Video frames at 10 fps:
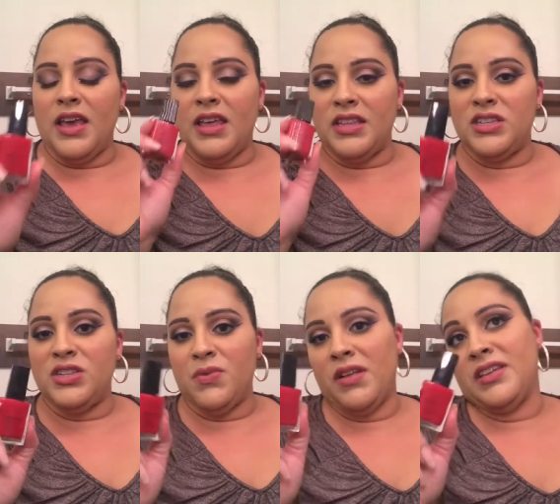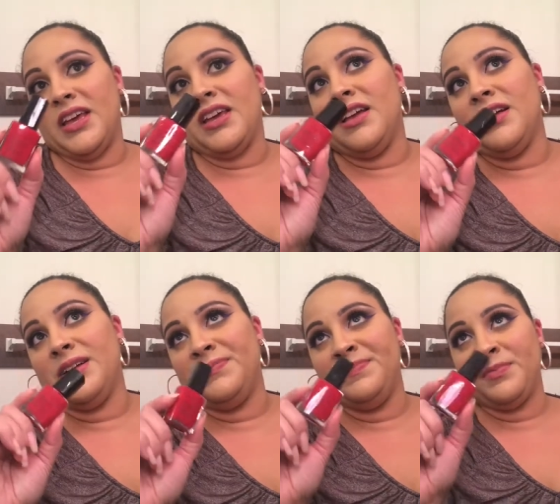And this is probably like
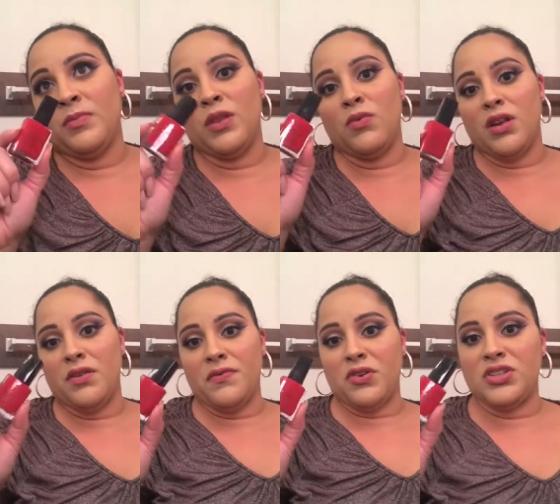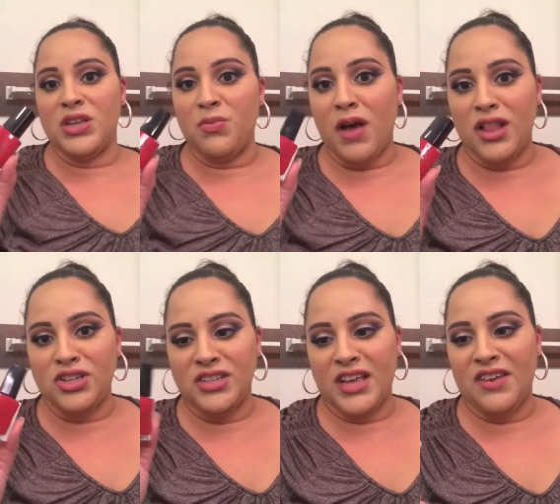one of the first nail
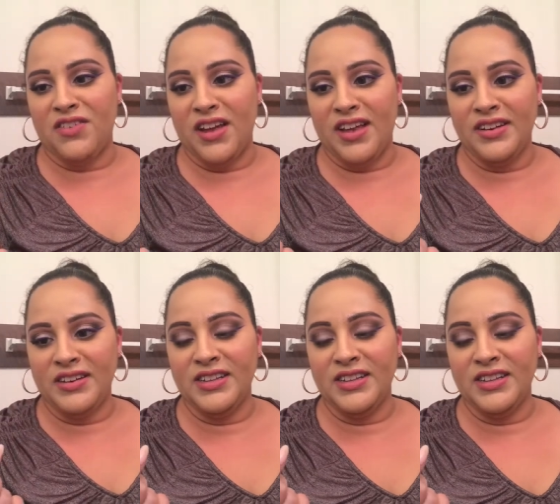polishes I ever had,